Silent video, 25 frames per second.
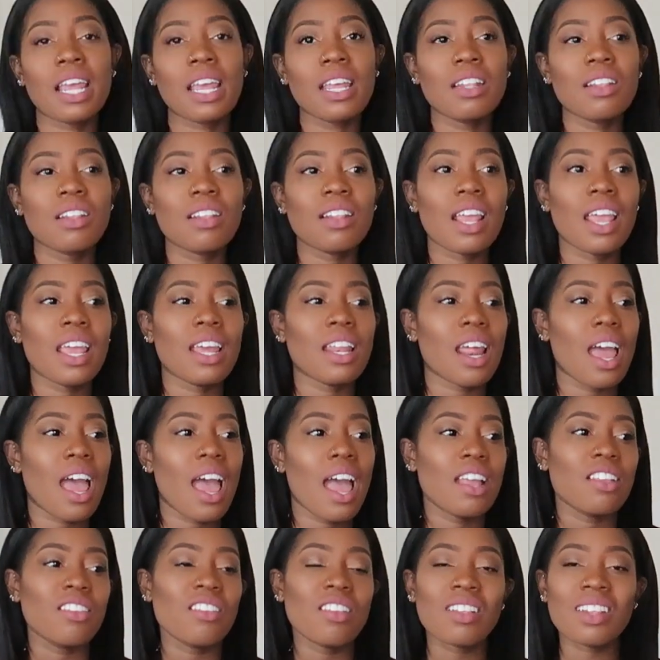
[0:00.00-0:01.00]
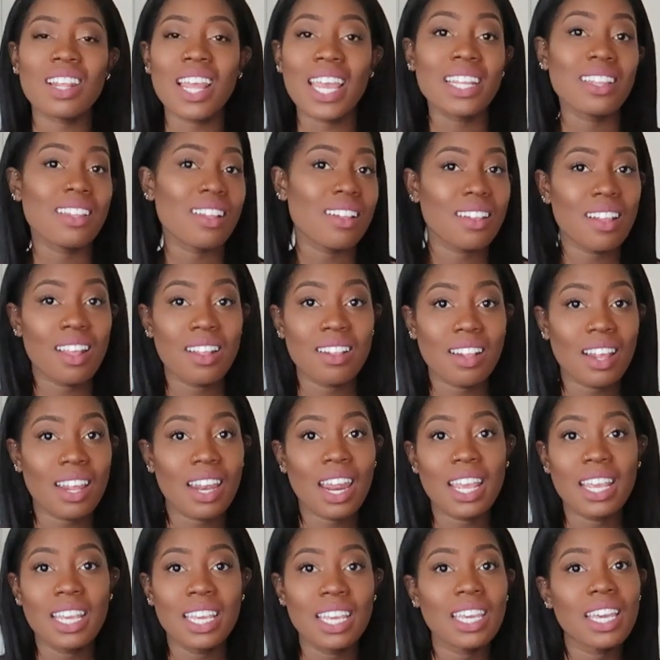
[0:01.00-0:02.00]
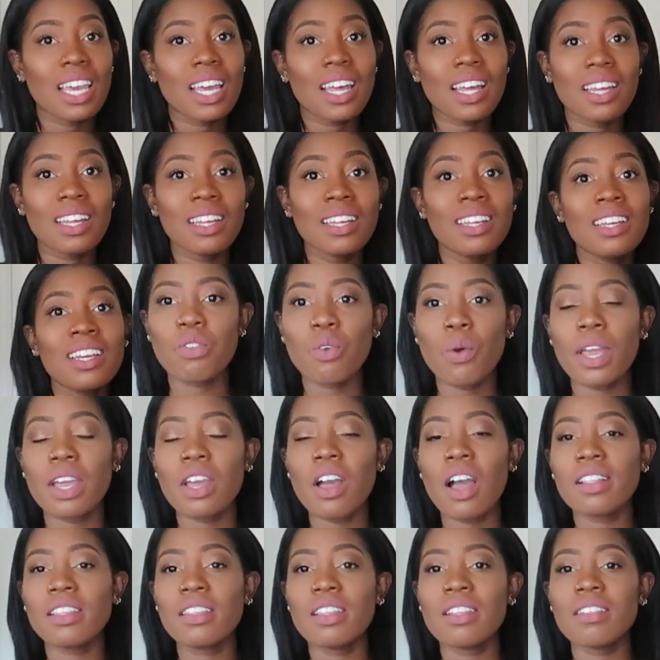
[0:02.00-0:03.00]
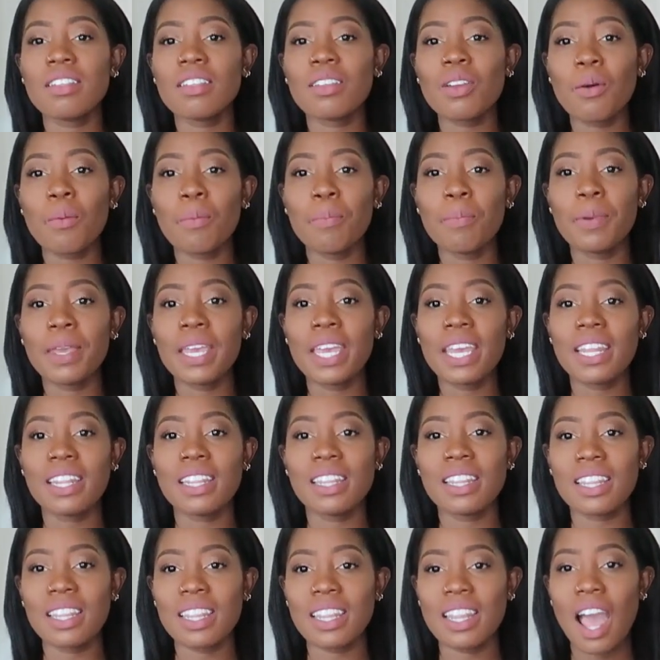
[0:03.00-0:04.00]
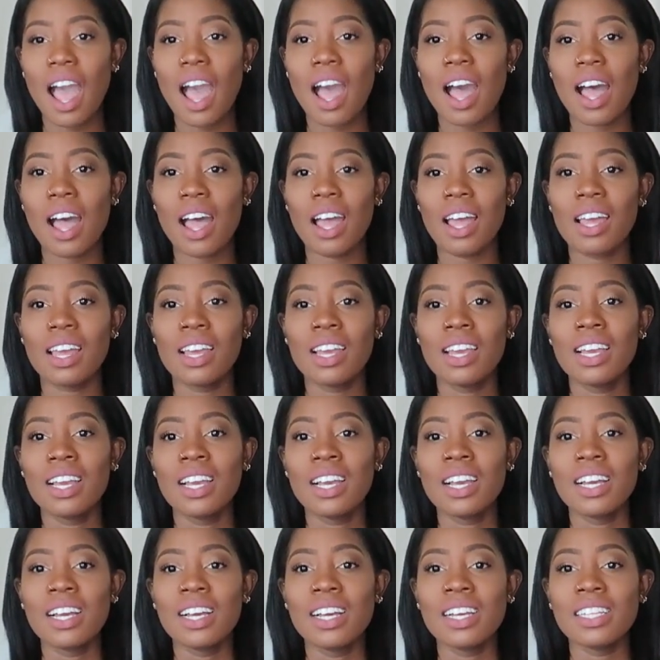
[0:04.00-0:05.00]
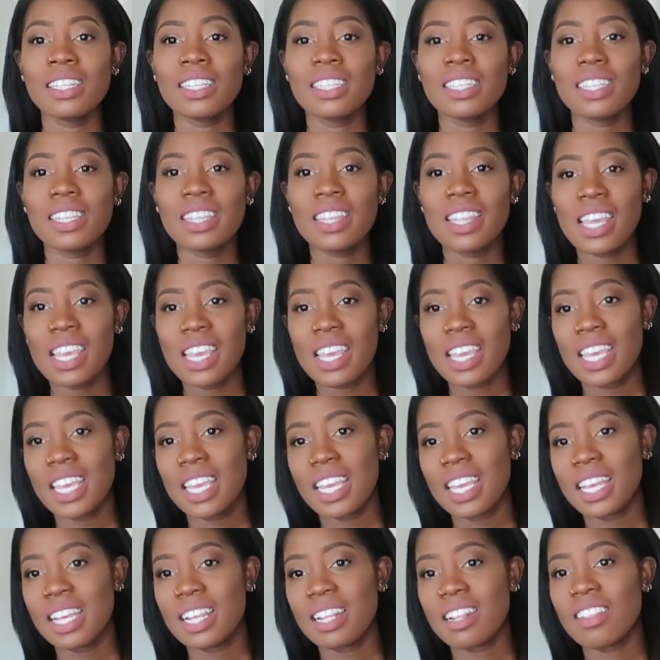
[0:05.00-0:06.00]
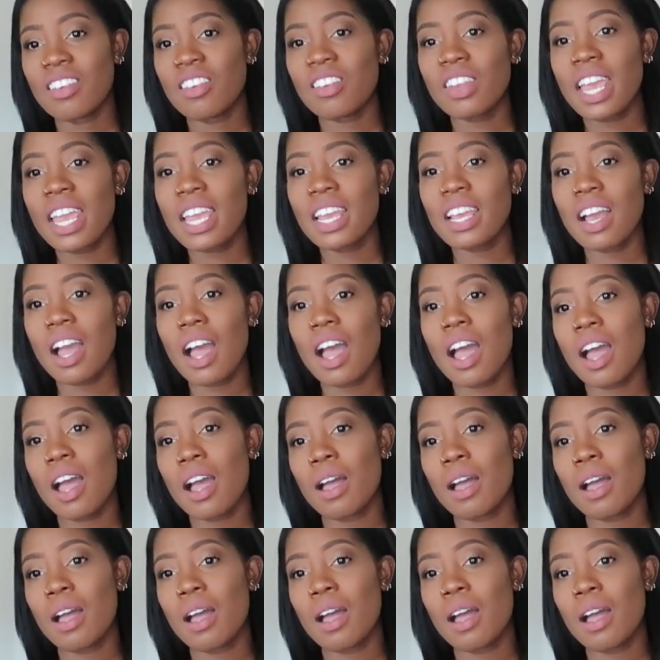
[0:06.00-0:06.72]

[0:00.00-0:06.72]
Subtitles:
scents, and I just like the scents at IKEA. So I got these little bin thingies. They're like